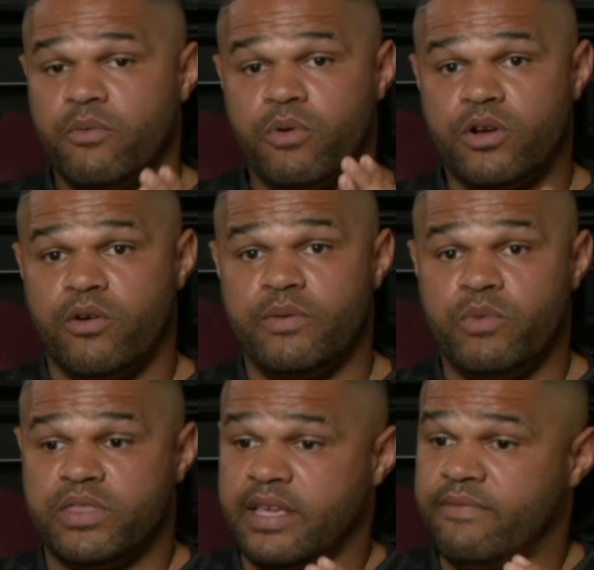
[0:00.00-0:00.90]
We're going
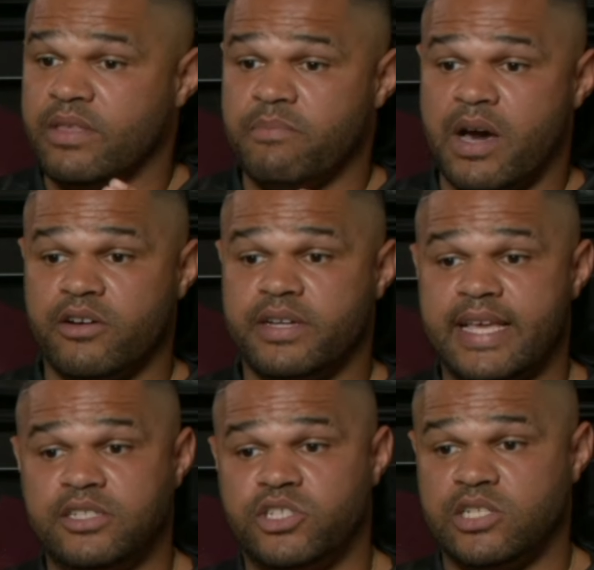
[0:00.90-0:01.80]
with even the modern
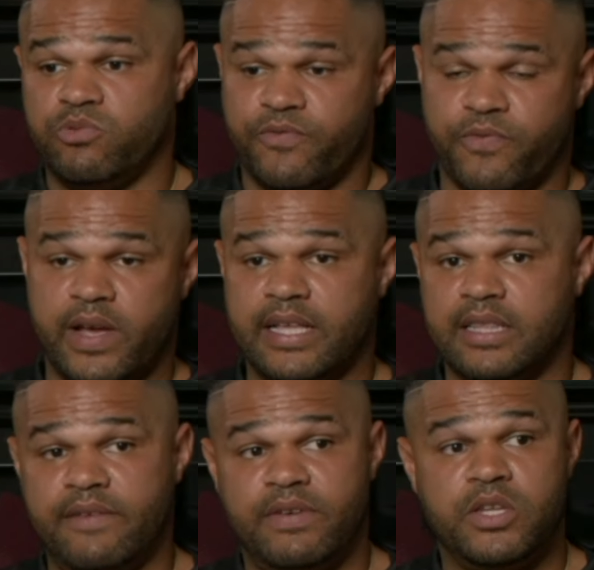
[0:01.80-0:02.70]
day change with Frank
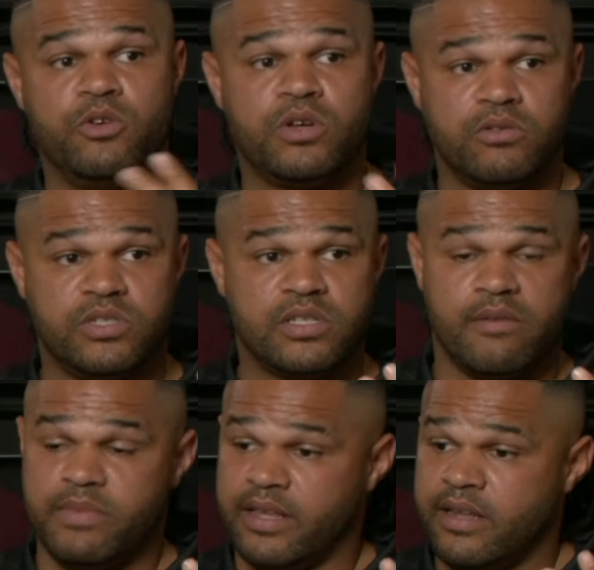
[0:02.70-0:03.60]
leaving, new coaches
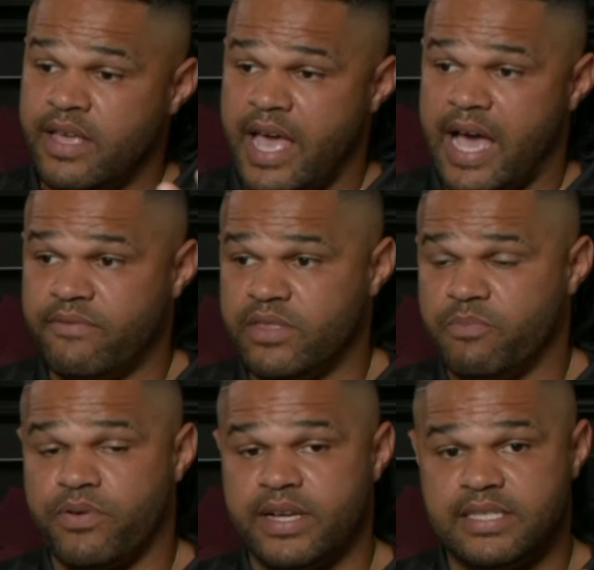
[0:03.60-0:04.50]
coming in, having the
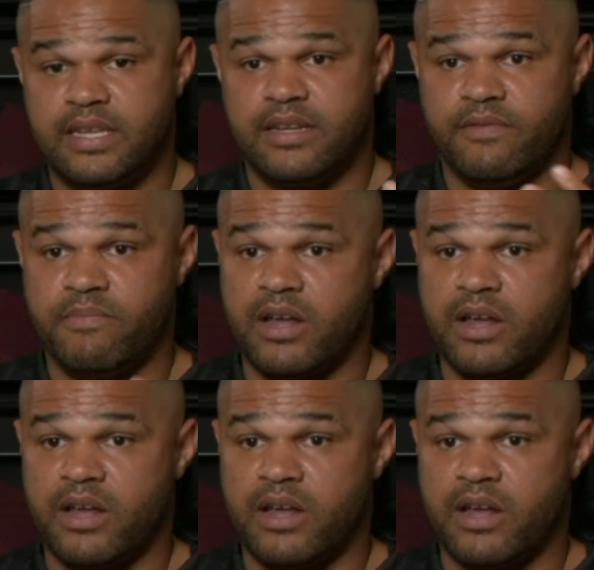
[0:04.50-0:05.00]
president of